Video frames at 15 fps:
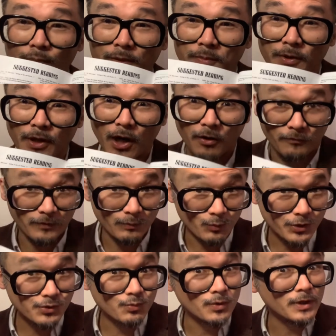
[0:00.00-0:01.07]
bibliography,
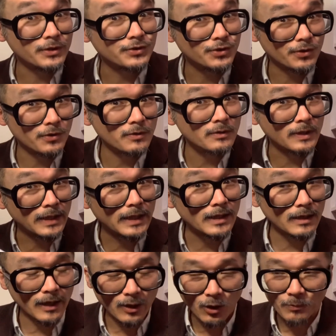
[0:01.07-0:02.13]
which will in turn lead,
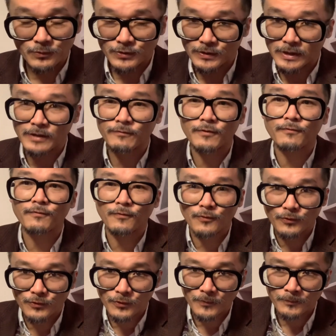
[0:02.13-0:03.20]
I hope, to even
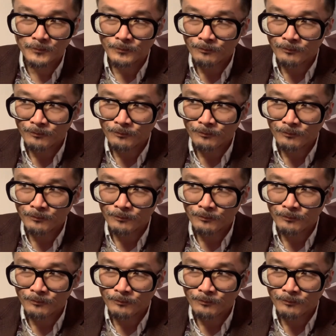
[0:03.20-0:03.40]
further